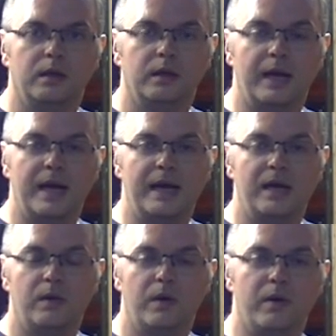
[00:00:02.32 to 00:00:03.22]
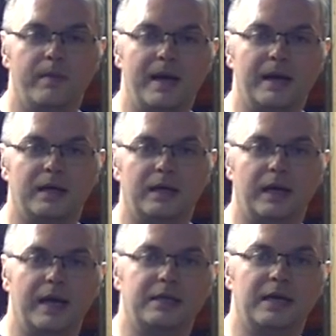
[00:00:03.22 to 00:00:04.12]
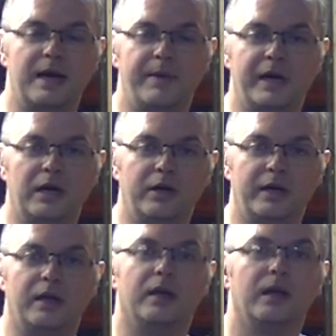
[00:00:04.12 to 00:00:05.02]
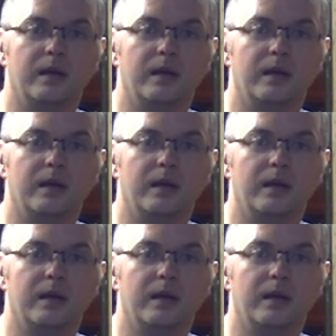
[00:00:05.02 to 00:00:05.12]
G'day, welcome back. Today we're going to look at